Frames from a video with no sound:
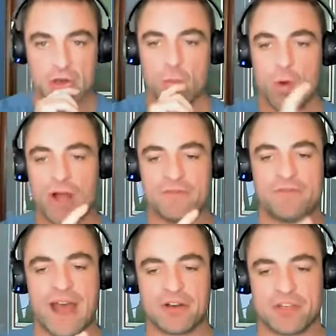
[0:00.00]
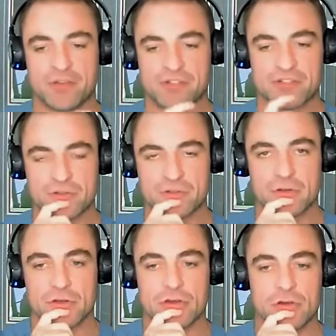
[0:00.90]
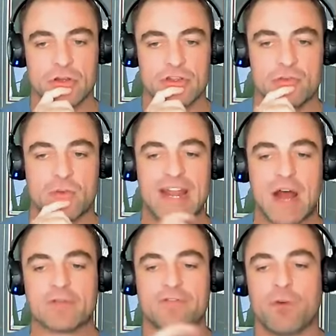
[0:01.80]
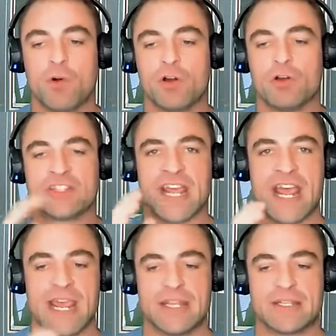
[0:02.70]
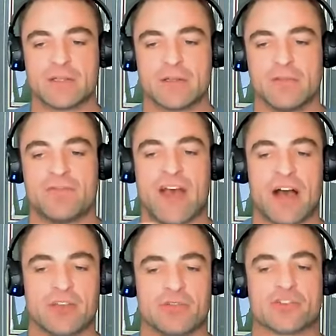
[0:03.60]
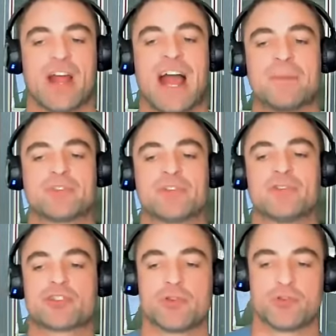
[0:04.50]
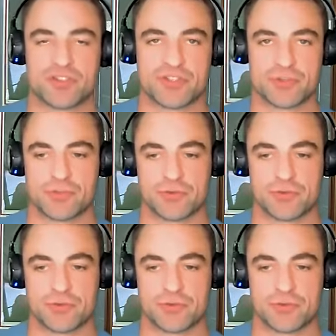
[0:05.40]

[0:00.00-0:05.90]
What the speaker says: 1, values. You write out 4 to 8 values or absolute truths.